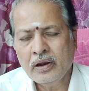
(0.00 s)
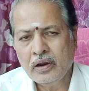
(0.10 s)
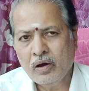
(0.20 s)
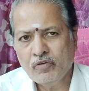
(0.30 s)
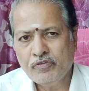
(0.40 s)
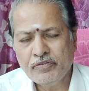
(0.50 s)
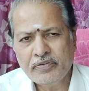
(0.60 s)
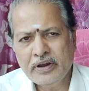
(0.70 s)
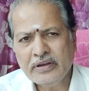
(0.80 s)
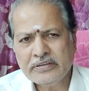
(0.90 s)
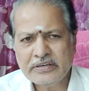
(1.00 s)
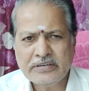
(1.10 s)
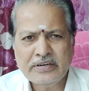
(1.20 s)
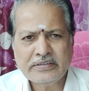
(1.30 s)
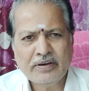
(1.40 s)
Now 50,
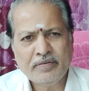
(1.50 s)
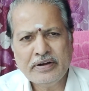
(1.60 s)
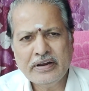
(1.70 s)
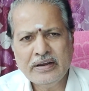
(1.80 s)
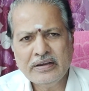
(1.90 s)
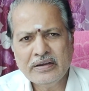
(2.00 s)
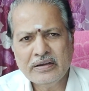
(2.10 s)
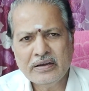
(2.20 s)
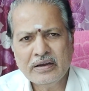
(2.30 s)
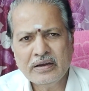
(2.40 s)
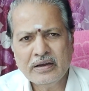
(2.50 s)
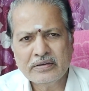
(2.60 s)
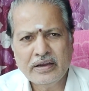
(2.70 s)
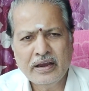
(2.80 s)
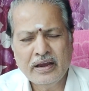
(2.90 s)
60, 70,
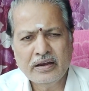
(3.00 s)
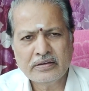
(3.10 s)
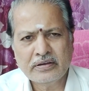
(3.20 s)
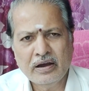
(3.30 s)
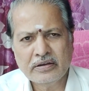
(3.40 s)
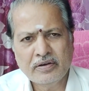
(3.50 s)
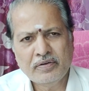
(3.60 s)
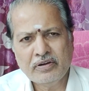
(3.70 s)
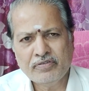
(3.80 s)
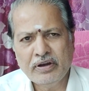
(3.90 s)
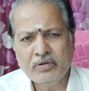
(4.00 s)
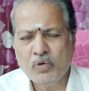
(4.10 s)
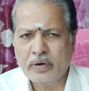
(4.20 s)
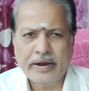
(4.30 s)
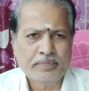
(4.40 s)
75,
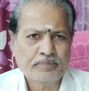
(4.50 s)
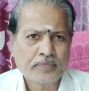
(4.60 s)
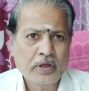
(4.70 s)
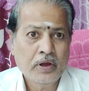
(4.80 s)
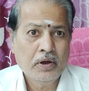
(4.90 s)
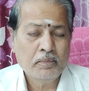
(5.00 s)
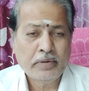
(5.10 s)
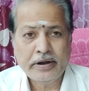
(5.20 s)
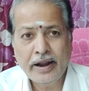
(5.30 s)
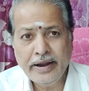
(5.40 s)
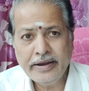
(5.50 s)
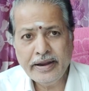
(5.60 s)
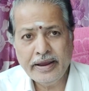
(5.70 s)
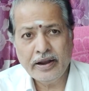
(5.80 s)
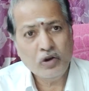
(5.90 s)
okay. But
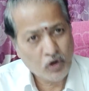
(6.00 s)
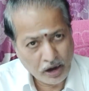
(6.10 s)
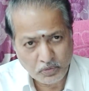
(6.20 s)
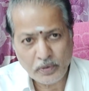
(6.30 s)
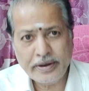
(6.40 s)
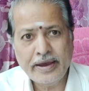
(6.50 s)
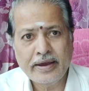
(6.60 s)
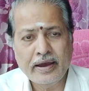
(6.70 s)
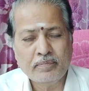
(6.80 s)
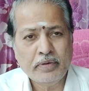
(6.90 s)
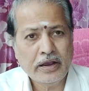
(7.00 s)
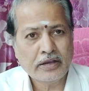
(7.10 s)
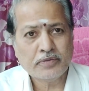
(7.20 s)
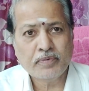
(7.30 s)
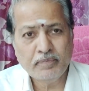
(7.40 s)
90, not okay again,
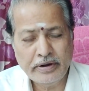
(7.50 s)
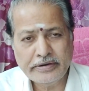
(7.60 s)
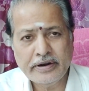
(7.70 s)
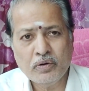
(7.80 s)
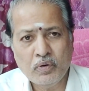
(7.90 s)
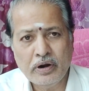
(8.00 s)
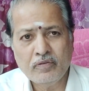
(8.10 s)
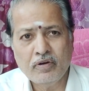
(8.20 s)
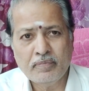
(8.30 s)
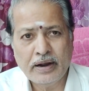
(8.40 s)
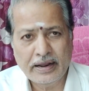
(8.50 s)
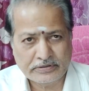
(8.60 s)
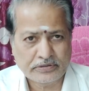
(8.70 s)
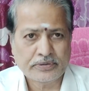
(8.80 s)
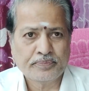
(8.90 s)
because public shareholding will be
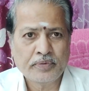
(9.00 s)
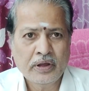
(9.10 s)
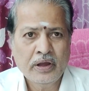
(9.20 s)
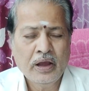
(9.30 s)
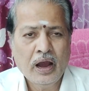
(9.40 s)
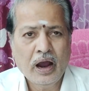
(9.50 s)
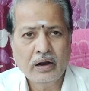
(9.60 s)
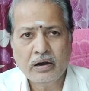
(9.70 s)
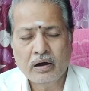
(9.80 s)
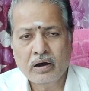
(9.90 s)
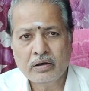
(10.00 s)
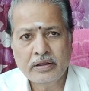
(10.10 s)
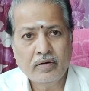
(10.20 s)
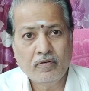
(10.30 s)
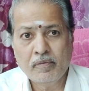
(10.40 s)
less and
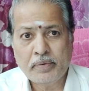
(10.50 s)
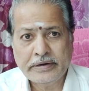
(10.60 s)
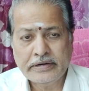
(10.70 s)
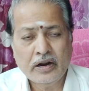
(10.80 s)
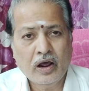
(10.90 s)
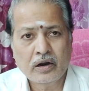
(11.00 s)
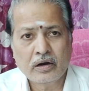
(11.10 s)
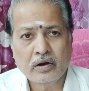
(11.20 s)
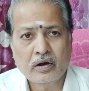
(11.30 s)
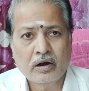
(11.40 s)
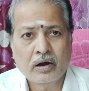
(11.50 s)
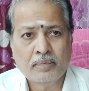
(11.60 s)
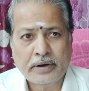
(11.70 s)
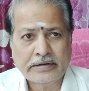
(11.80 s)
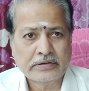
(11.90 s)
there will be pressure
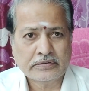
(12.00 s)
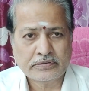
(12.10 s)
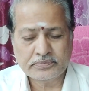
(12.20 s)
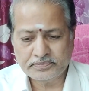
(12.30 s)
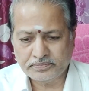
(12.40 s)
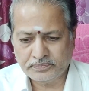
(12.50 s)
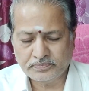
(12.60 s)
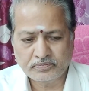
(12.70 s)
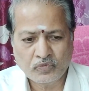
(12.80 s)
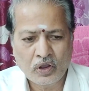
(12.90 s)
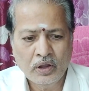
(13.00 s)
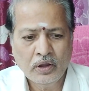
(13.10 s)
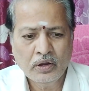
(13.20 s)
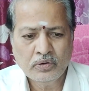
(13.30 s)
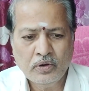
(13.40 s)
on prices.
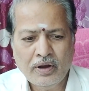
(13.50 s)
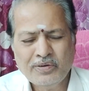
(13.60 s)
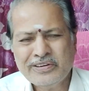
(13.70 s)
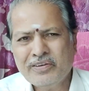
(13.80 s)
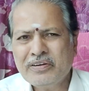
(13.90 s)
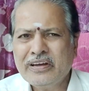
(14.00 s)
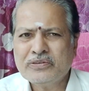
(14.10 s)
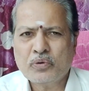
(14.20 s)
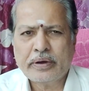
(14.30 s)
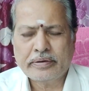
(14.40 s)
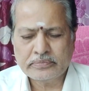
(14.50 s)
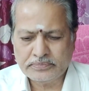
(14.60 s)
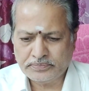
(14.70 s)
So around 70 is okay.